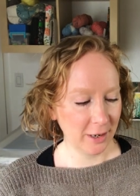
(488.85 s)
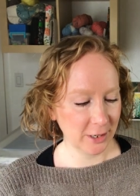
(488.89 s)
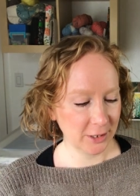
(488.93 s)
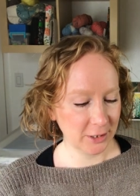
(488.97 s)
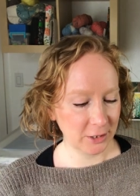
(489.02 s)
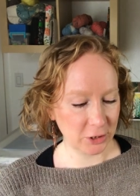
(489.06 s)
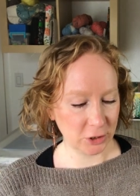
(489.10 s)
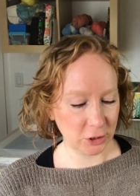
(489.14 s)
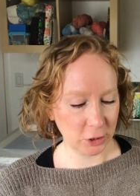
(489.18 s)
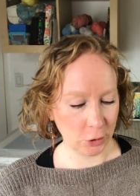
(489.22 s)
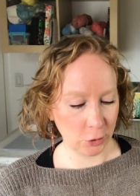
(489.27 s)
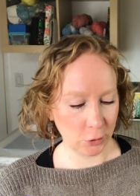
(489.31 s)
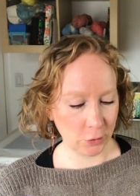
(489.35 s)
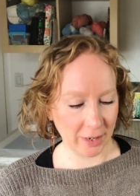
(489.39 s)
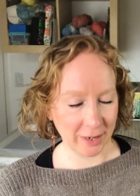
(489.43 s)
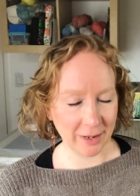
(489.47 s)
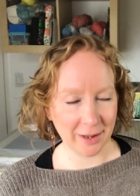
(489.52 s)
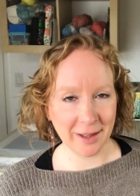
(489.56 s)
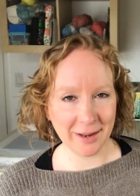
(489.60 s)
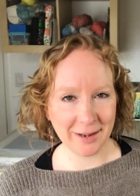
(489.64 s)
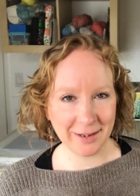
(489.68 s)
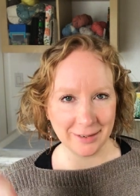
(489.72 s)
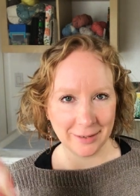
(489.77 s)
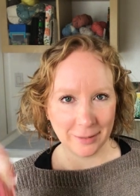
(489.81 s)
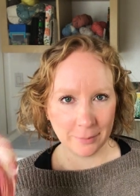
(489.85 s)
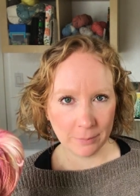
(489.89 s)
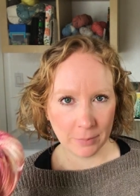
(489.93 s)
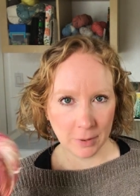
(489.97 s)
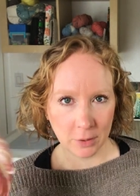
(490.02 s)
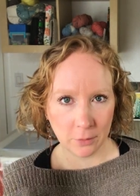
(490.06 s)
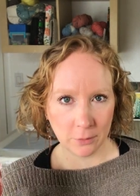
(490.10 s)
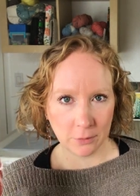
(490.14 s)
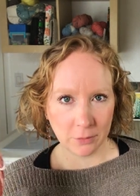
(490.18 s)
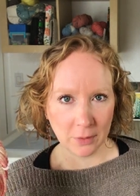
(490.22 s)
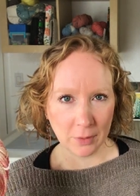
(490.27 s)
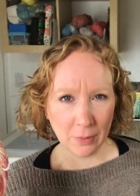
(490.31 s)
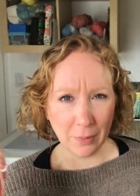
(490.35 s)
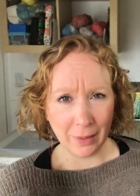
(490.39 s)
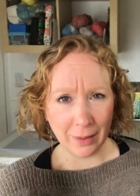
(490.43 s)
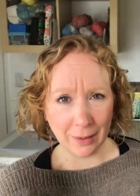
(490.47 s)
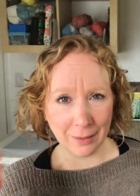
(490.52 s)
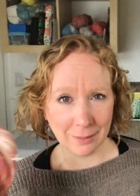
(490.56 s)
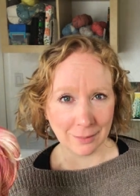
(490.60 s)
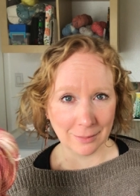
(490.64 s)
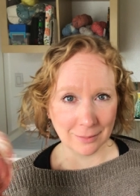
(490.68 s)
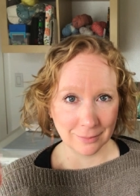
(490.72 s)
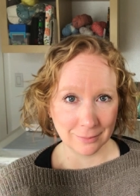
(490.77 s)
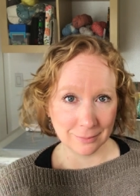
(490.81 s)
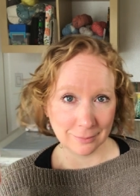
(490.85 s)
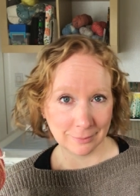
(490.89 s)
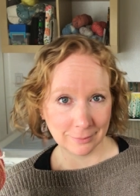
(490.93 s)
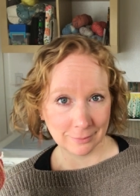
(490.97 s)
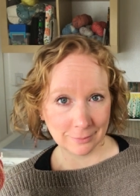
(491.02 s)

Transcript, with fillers: So I kind of did both and then